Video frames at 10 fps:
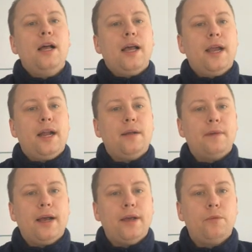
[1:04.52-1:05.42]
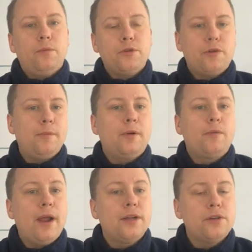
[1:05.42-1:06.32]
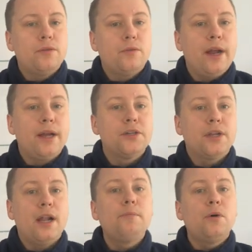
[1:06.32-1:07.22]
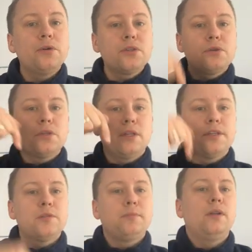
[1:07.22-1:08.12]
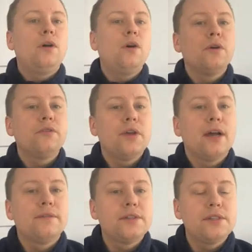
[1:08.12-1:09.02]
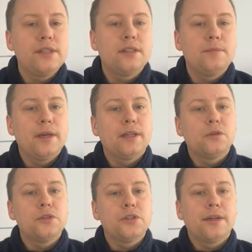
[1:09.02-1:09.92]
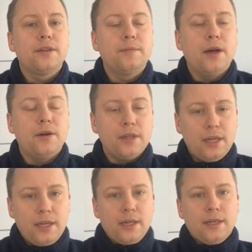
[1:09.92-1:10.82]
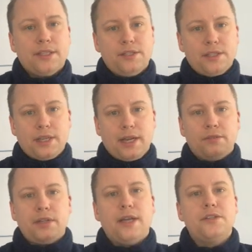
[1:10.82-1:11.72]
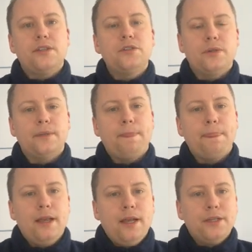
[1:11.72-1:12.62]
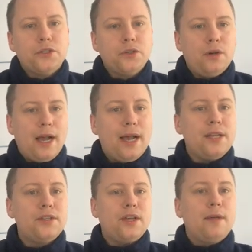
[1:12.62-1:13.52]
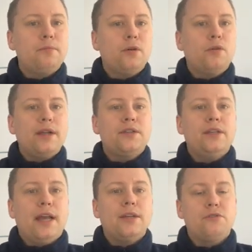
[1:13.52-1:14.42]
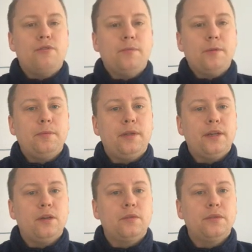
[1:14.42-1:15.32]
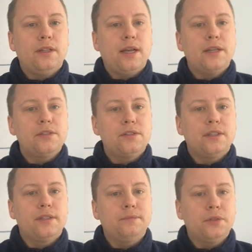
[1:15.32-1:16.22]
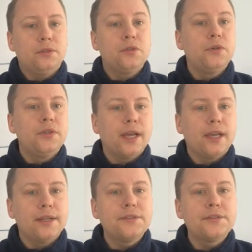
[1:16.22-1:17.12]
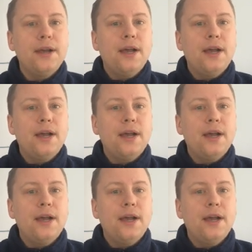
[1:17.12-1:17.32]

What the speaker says: and my trumpet rant on range. And I'll post those links below. If you haven't seen them yet, go check them out, because this kind of ties into it. So as I'm progressing as a trumpet player over the last 2 decades,